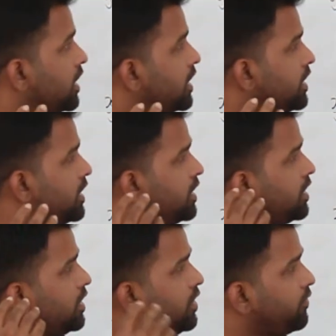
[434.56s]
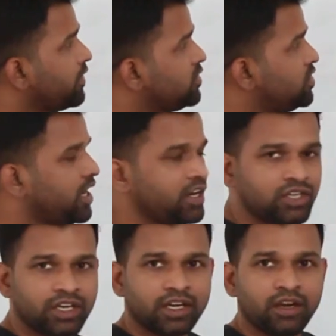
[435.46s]
In
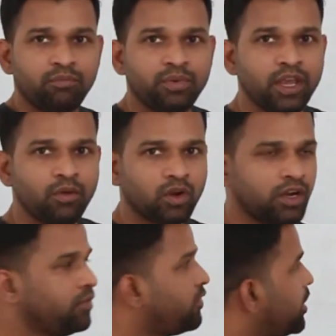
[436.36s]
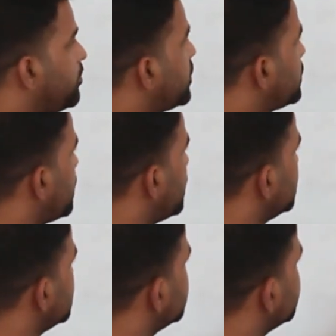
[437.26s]
differentiation, in P1 if I am not wrong,